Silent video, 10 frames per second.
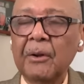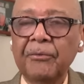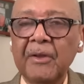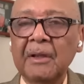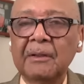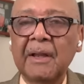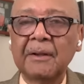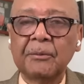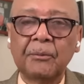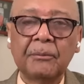We don't think
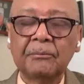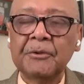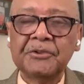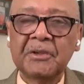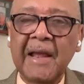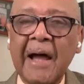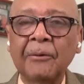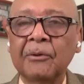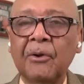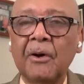that we should
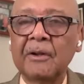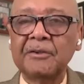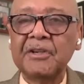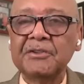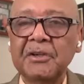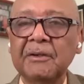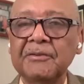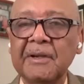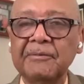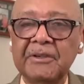outlaw the teaching
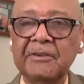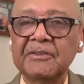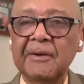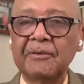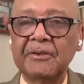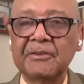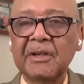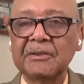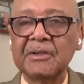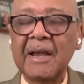of
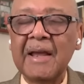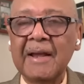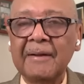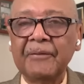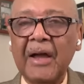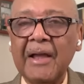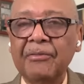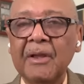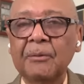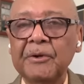1776.
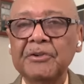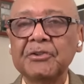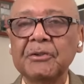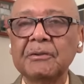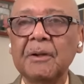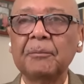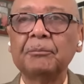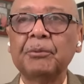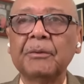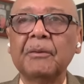I think we should
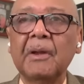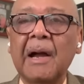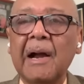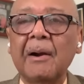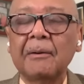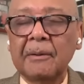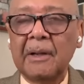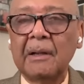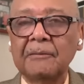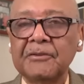put our
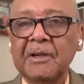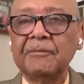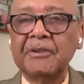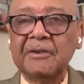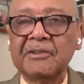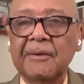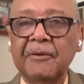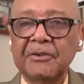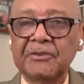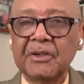
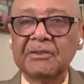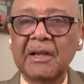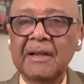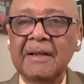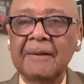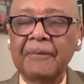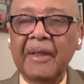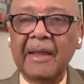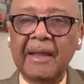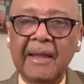1776
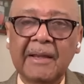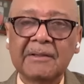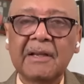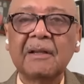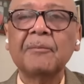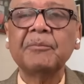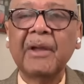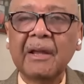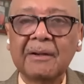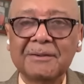as a
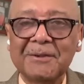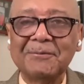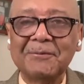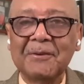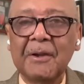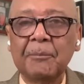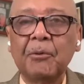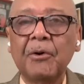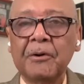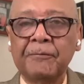competitive
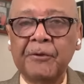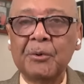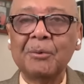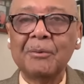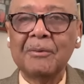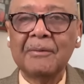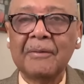point of view.